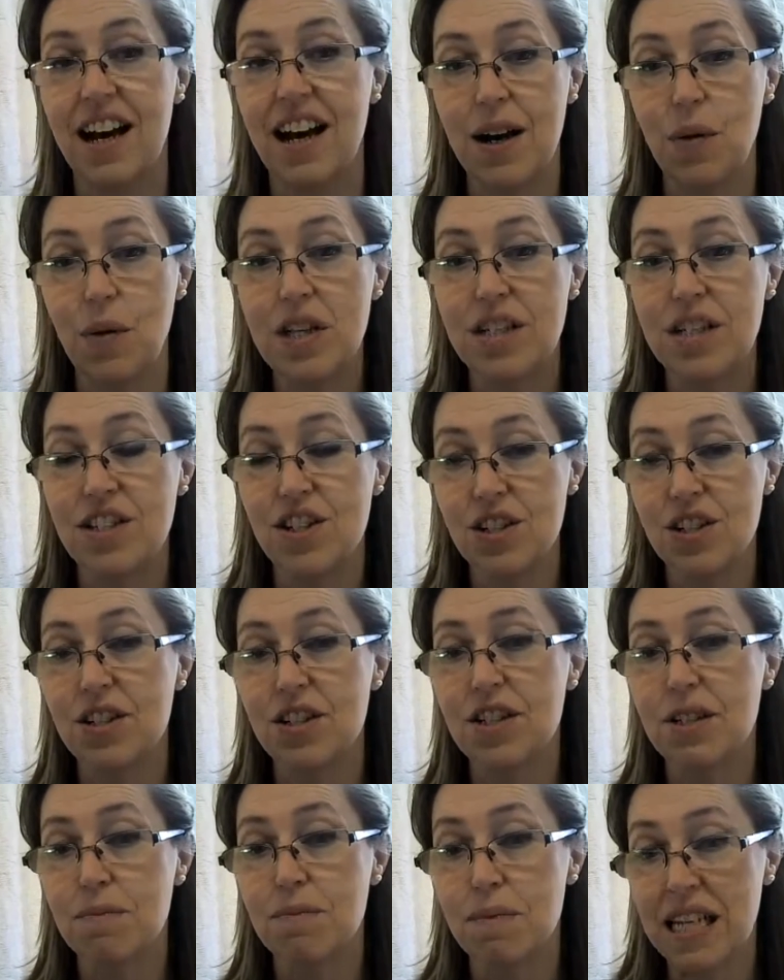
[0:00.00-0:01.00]
Once the
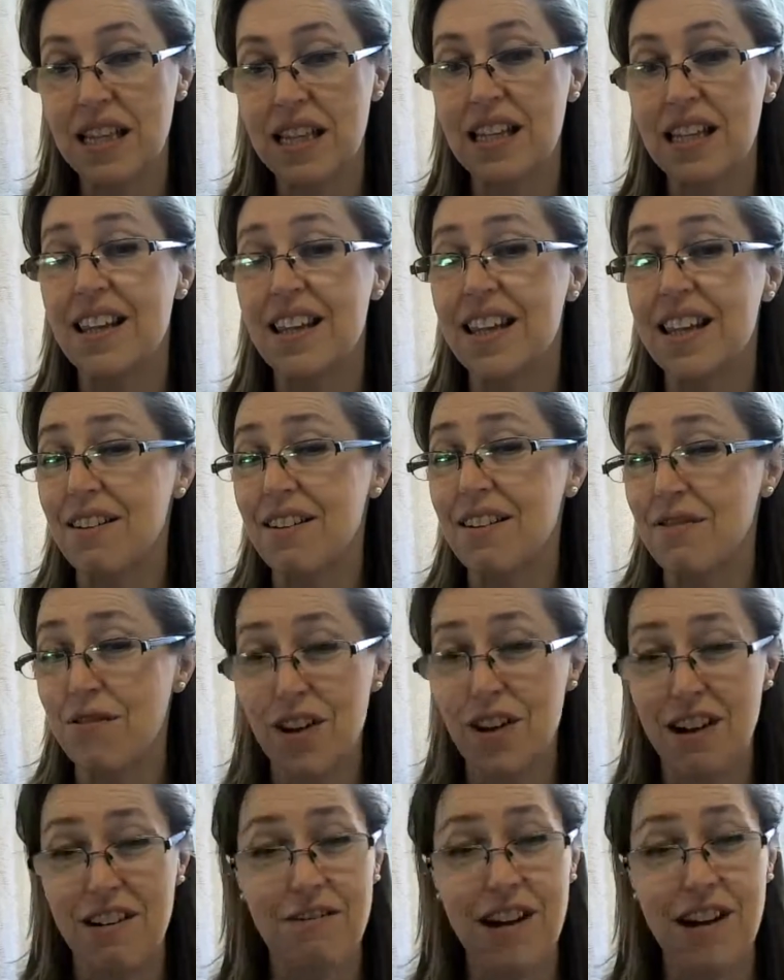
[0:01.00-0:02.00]
student's been there, they
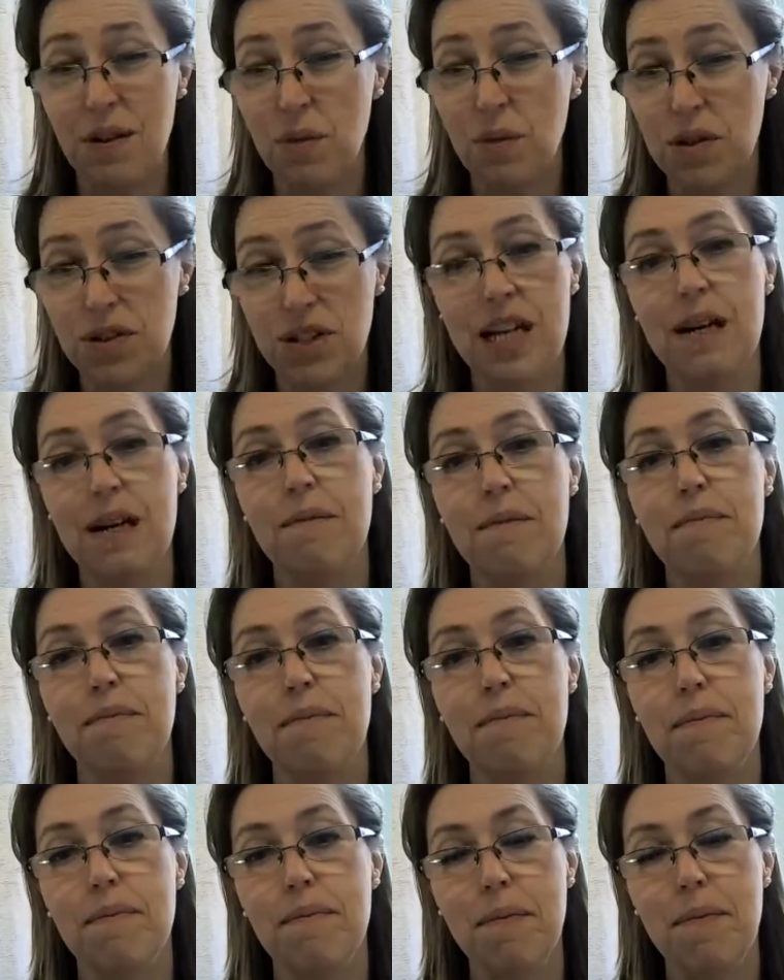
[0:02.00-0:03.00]
very rarely want to
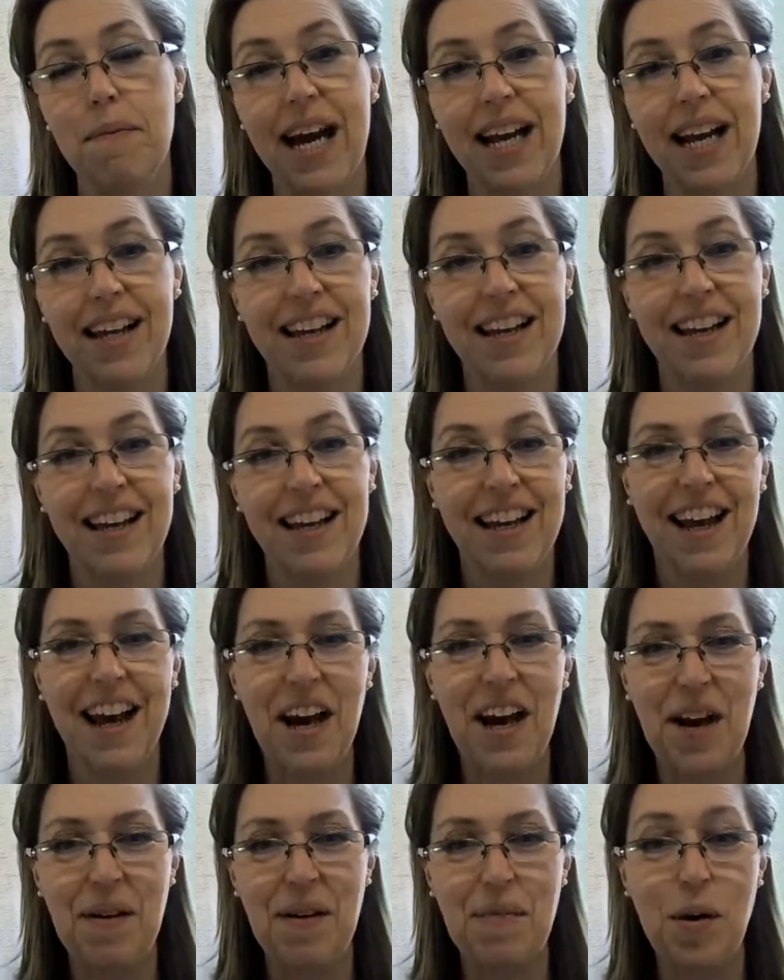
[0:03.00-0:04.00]
come back
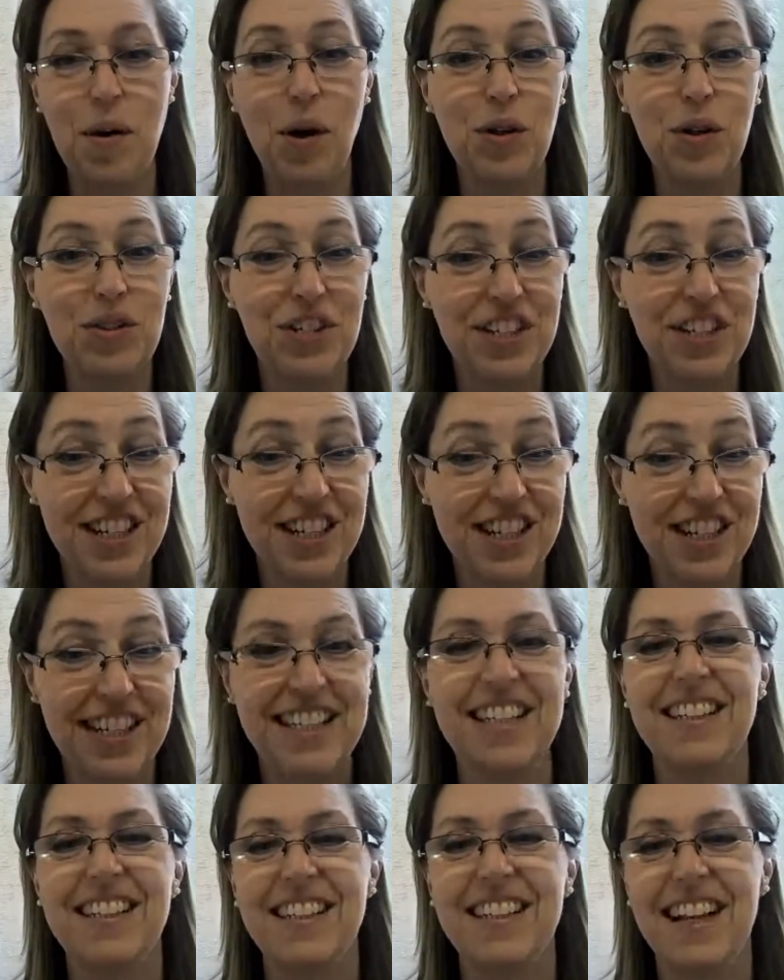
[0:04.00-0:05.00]
on
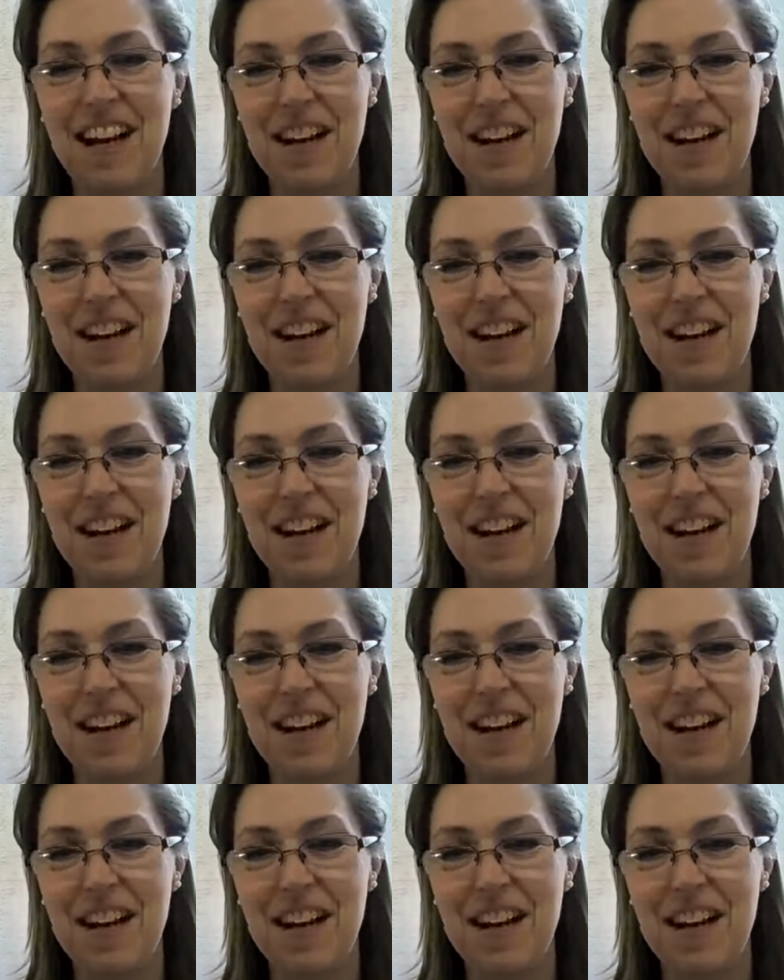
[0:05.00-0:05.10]
site.